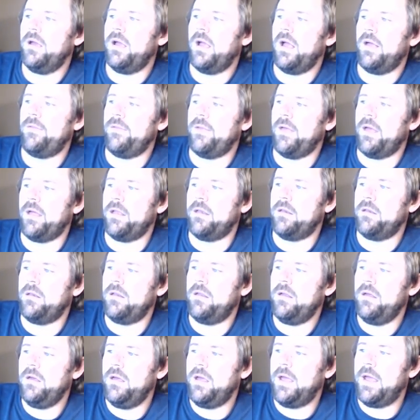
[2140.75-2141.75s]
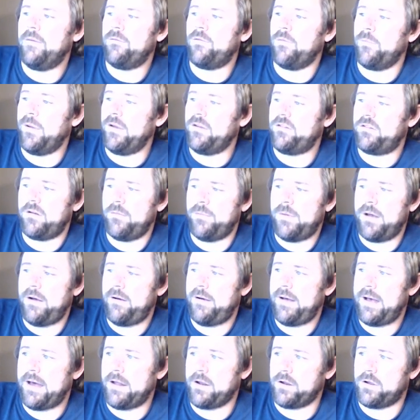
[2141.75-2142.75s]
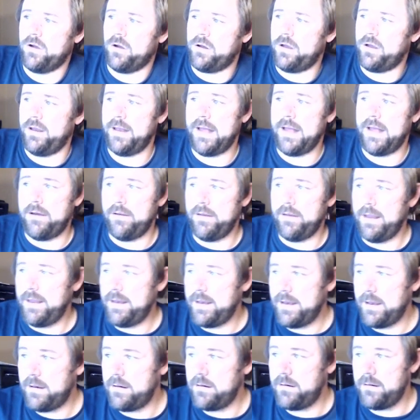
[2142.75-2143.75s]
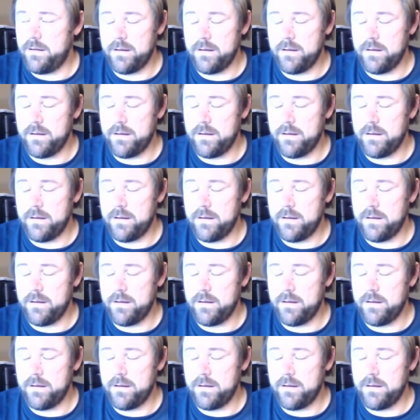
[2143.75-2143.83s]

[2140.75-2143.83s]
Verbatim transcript: And then information about how to cook it and how to eat it.